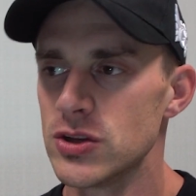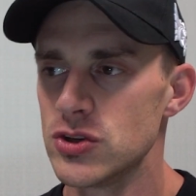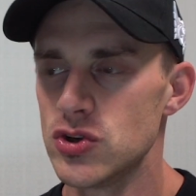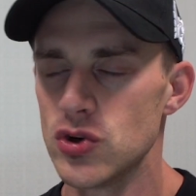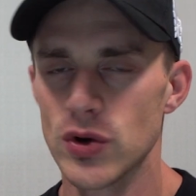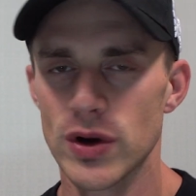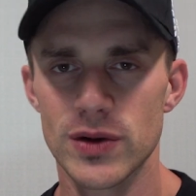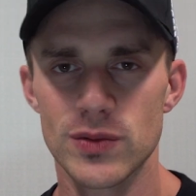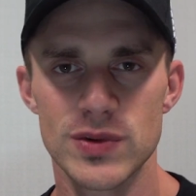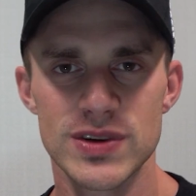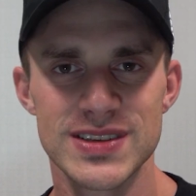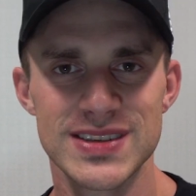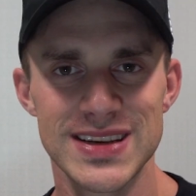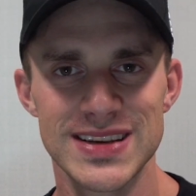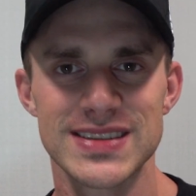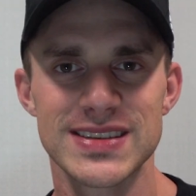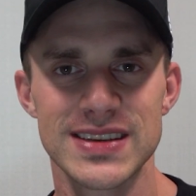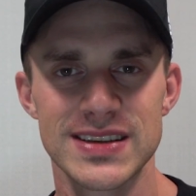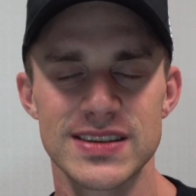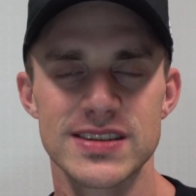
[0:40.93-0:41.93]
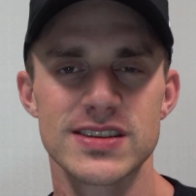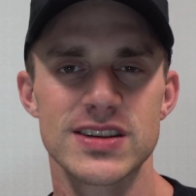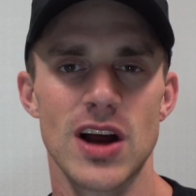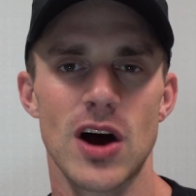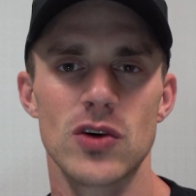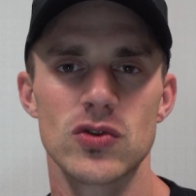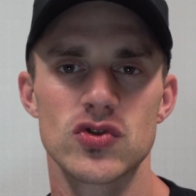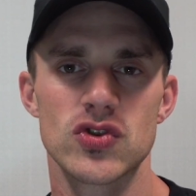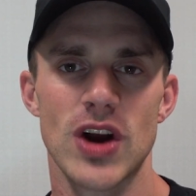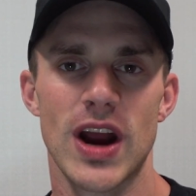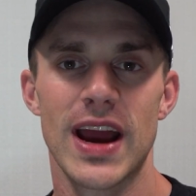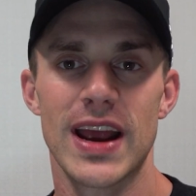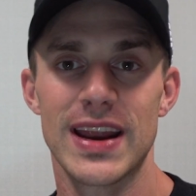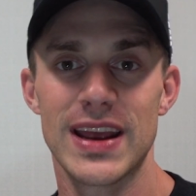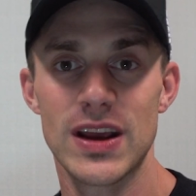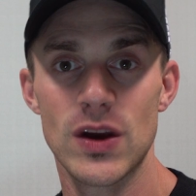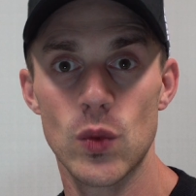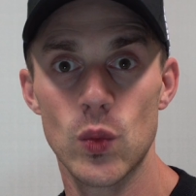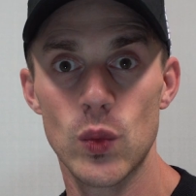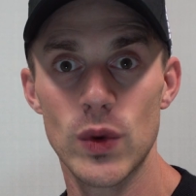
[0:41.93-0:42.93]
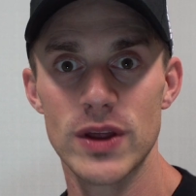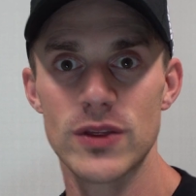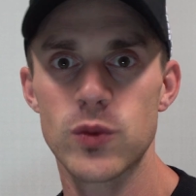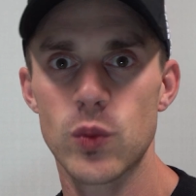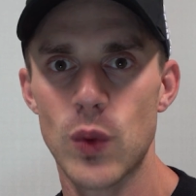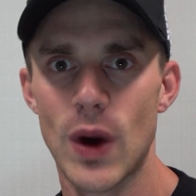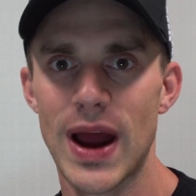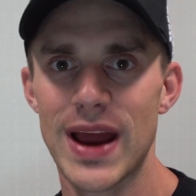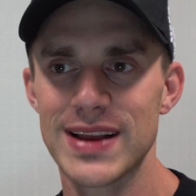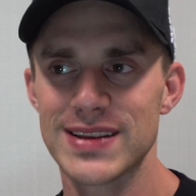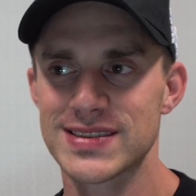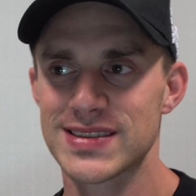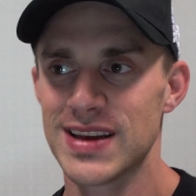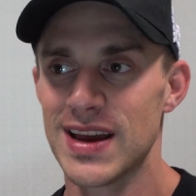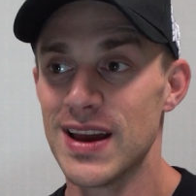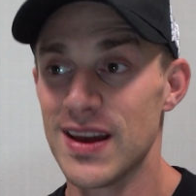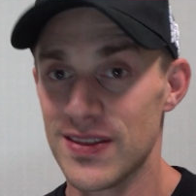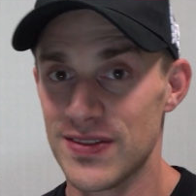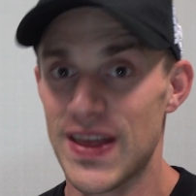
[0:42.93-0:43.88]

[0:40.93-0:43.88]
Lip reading: doing resistance style training with weights,